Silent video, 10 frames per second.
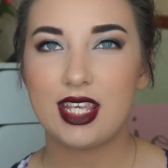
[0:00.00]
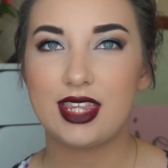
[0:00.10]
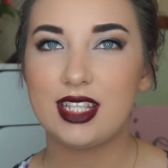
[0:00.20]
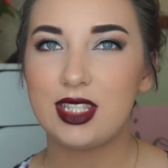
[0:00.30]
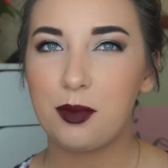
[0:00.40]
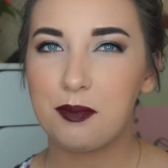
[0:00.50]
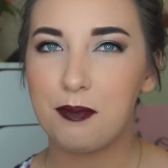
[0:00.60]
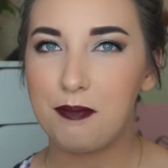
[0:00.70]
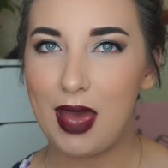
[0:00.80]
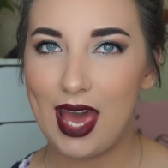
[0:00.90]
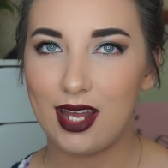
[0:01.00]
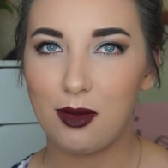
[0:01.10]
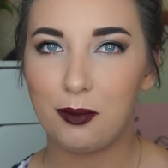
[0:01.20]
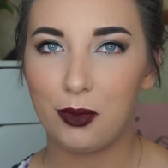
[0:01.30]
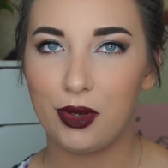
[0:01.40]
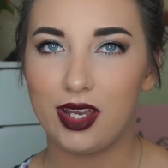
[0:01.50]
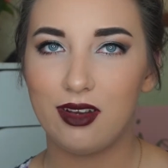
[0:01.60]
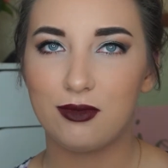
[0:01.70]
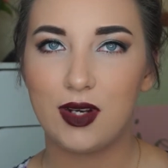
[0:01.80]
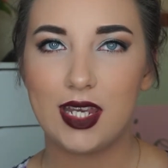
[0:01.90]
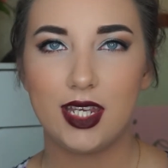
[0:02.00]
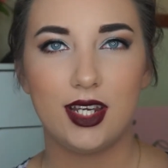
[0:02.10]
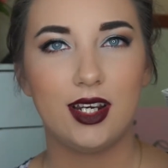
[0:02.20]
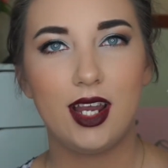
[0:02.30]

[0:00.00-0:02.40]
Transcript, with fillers: this bad boy right here.